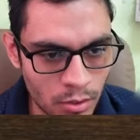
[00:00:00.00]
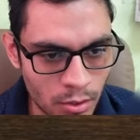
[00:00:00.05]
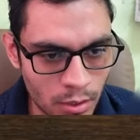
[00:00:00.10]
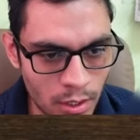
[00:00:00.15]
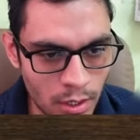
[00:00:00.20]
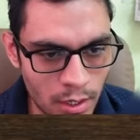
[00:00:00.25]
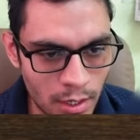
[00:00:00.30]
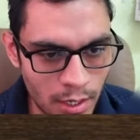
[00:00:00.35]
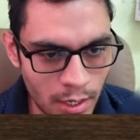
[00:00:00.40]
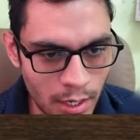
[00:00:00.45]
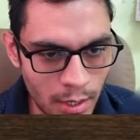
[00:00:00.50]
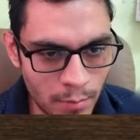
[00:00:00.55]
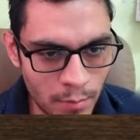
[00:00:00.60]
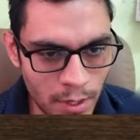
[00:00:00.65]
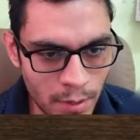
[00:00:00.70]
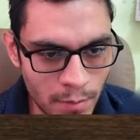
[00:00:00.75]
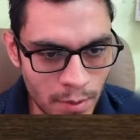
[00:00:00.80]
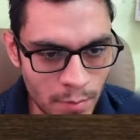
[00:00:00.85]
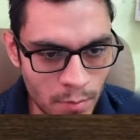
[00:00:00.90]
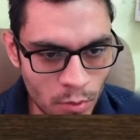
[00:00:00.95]
I can
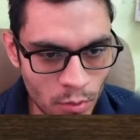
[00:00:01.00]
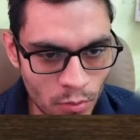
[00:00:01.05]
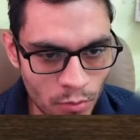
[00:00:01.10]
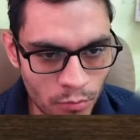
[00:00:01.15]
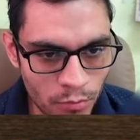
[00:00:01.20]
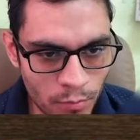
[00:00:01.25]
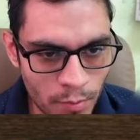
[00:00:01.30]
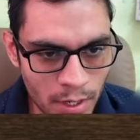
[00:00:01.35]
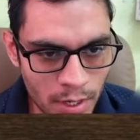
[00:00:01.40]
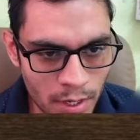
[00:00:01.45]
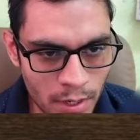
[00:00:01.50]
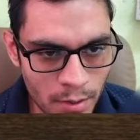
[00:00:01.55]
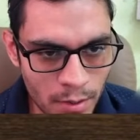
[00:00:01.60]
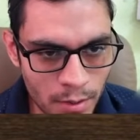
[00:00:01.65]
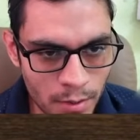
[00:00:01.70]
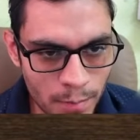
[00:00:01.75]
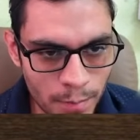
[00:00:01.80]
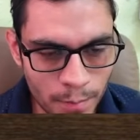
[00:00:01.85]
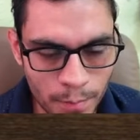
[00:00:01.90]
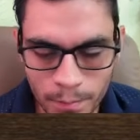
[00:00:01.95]
maybe move
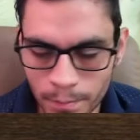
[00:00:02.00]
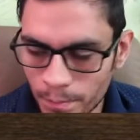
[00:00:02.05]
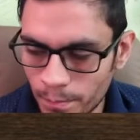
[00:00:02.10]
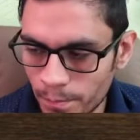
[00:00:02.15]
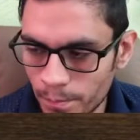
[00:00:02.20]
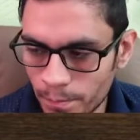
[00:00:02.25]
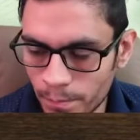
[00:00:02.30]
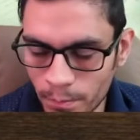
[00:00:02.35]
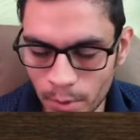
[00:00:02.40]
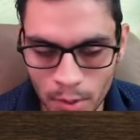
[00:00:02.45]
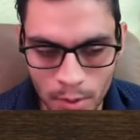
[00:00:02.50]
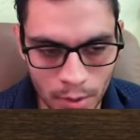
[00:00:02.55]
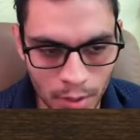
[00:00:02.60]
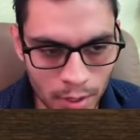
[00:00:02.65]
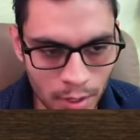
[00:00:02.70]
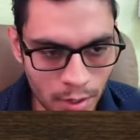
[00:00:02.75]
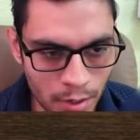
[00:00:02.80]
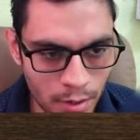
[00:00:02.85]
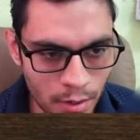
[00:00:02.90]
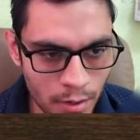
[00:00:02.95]
my pawn
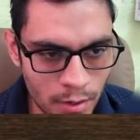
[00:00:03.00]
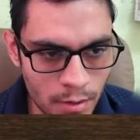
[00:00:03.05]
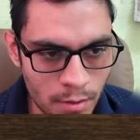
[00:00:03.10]
here.